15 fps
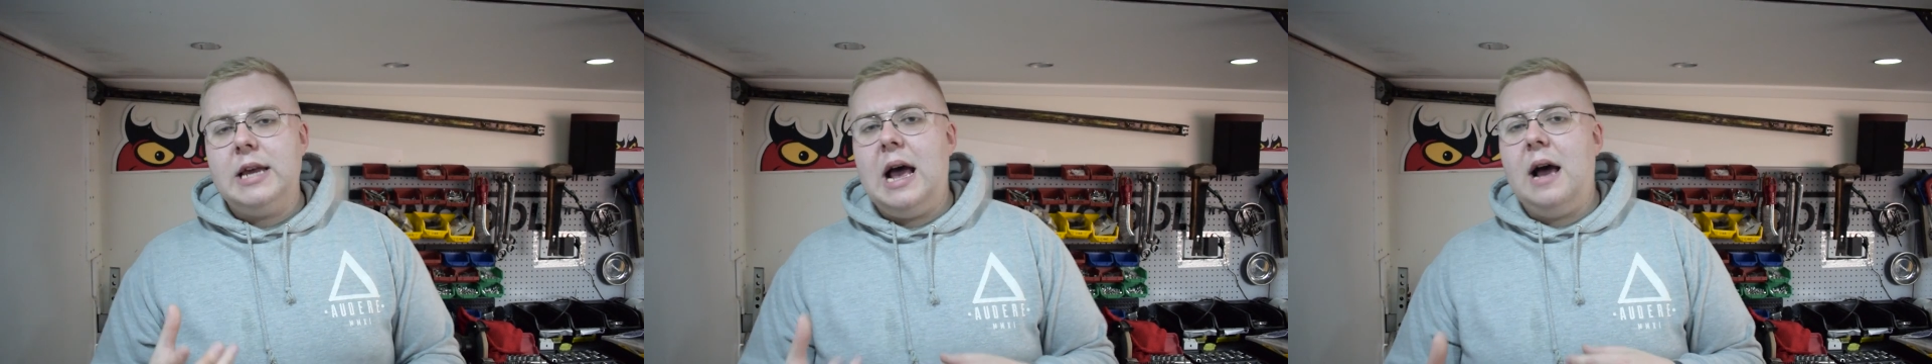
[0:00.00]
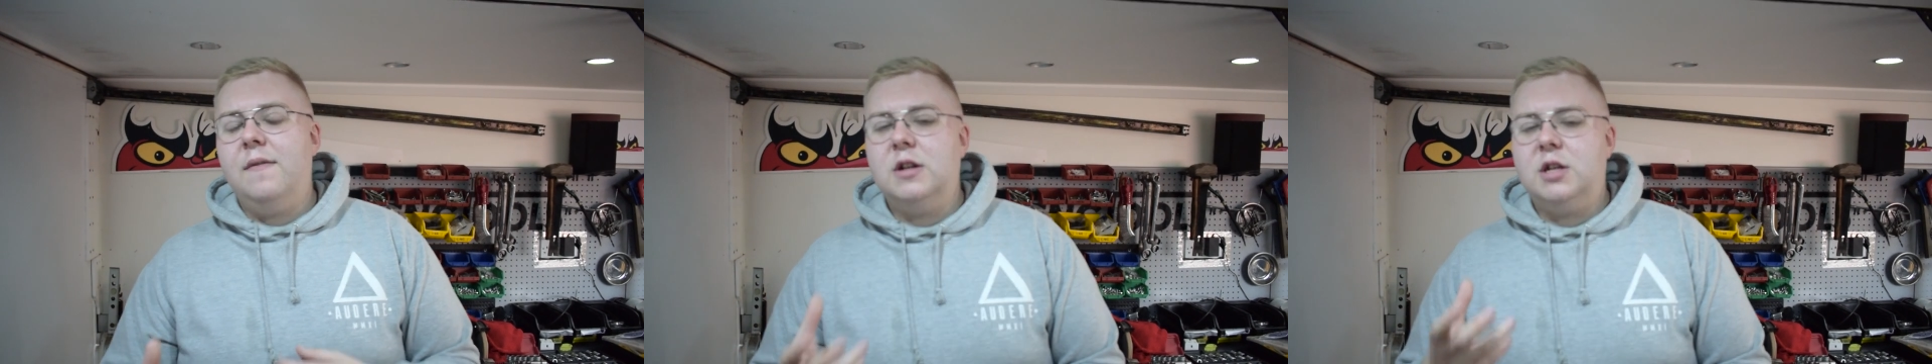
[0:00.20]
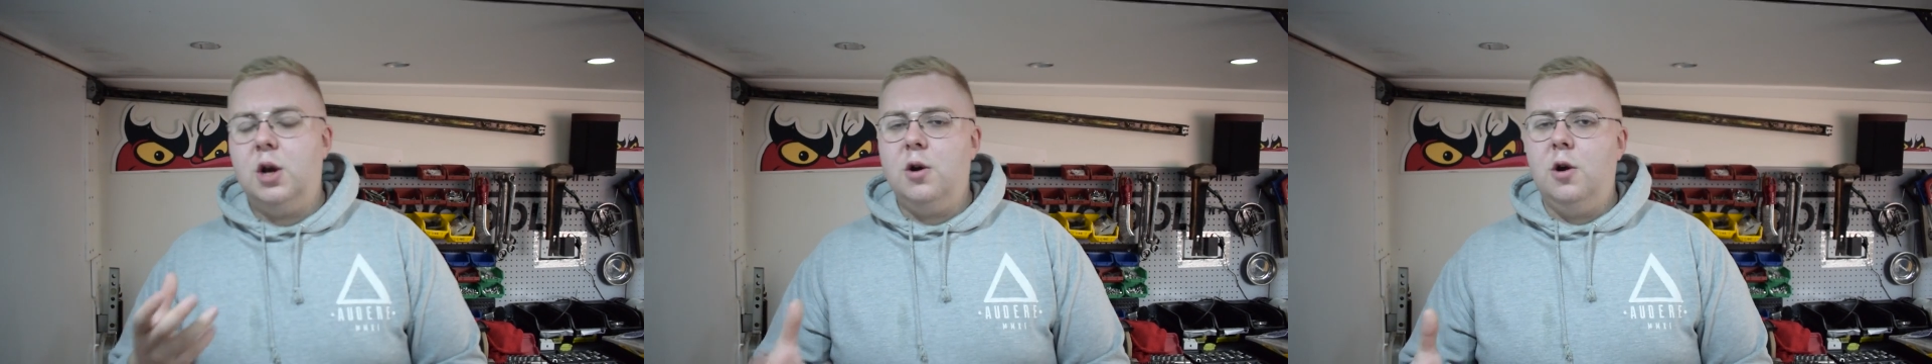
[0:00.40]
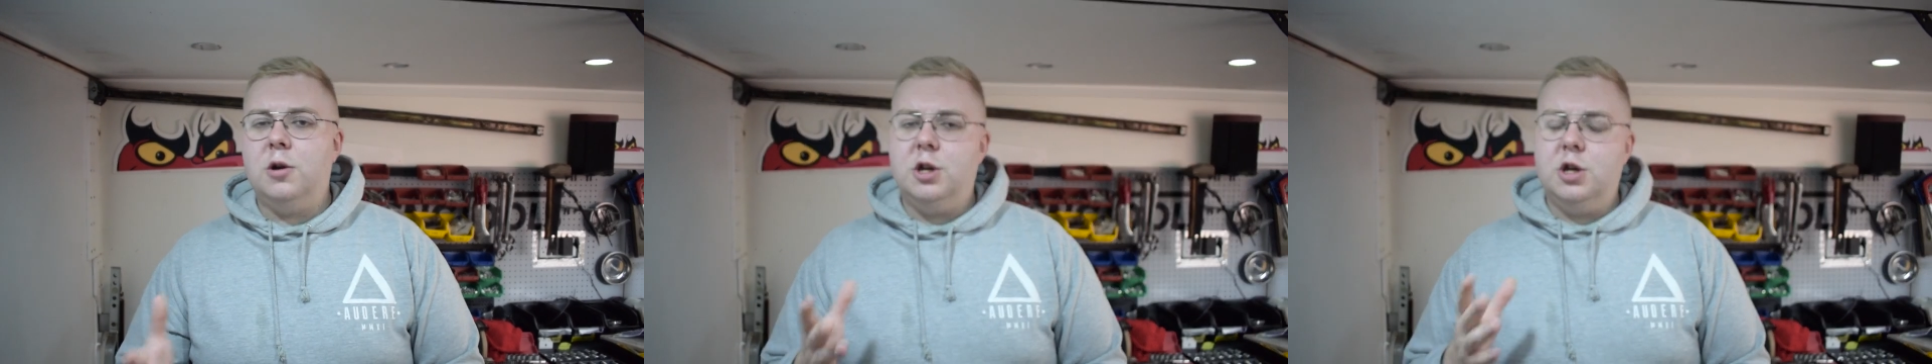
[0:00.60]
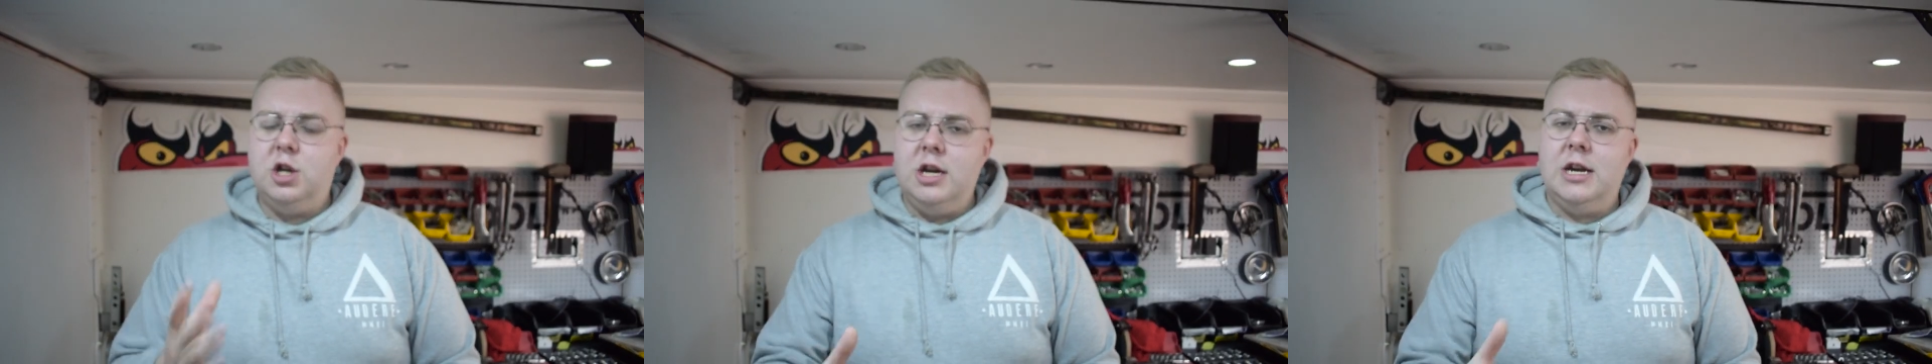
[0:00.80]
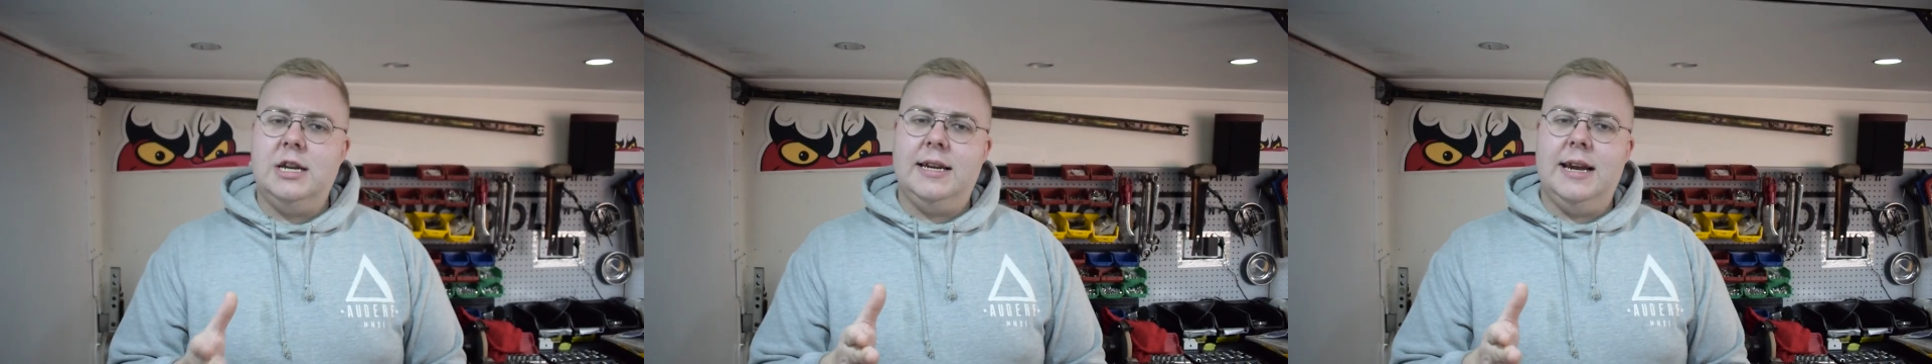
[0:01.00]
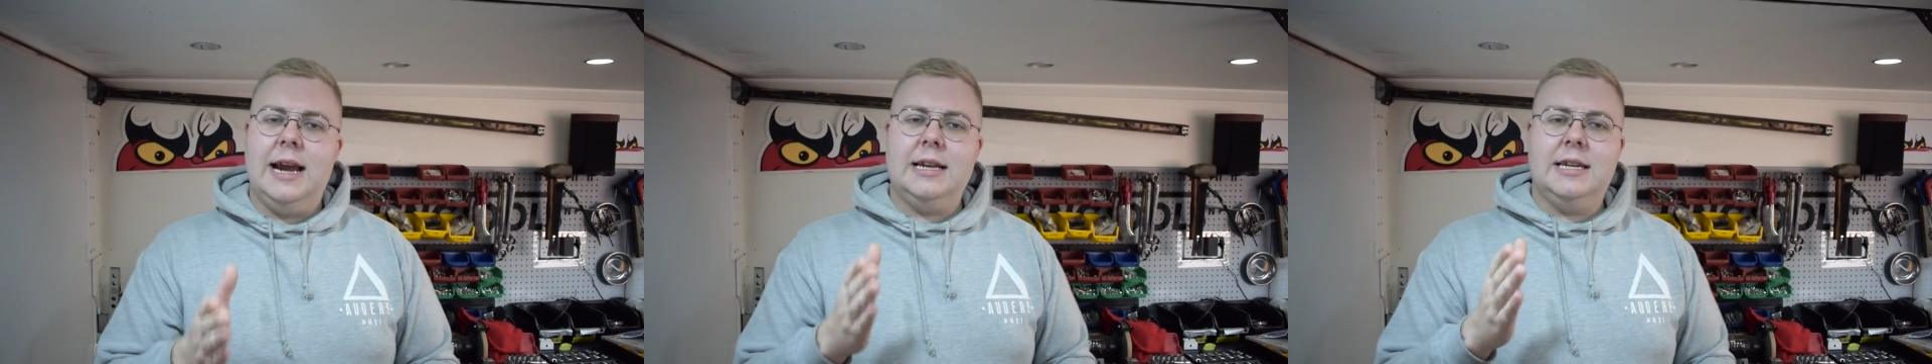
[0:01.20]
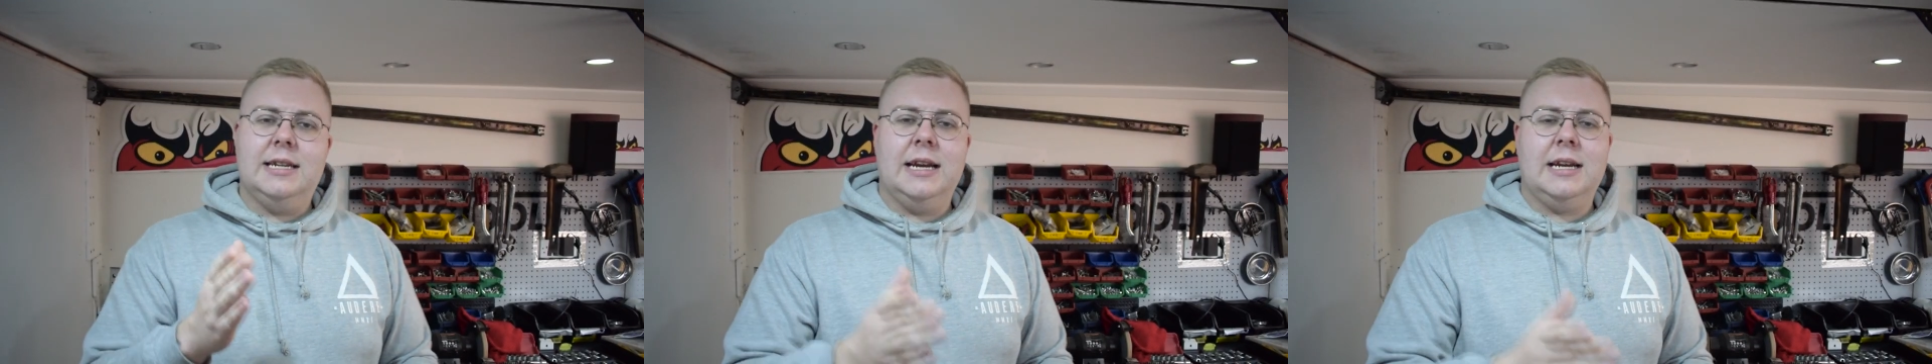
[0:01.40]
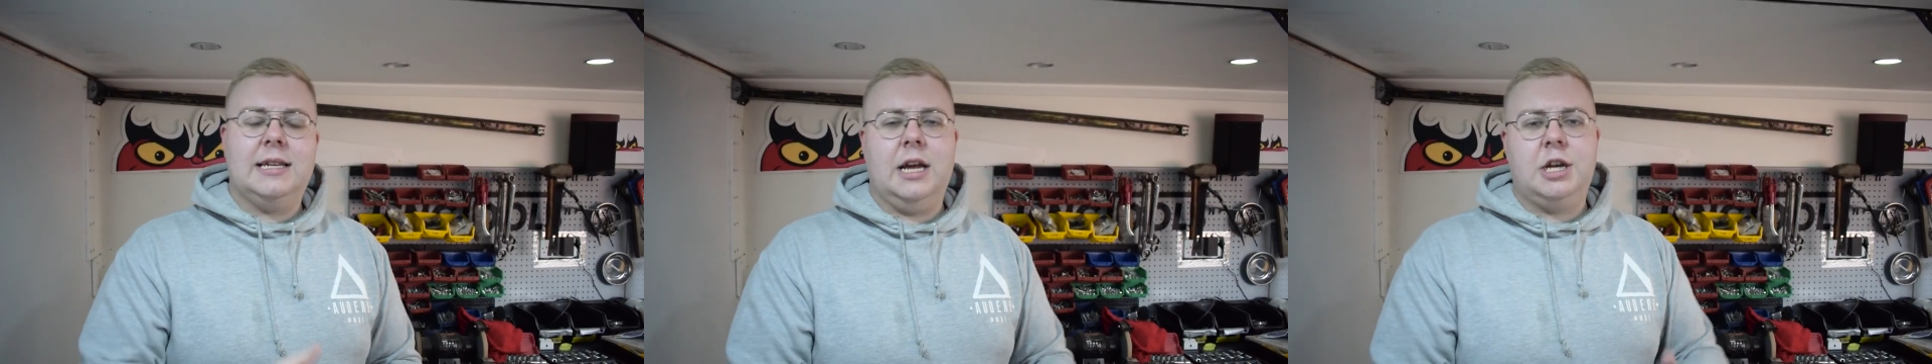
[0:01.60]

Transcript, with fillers: to have a Toyota G T eighty-six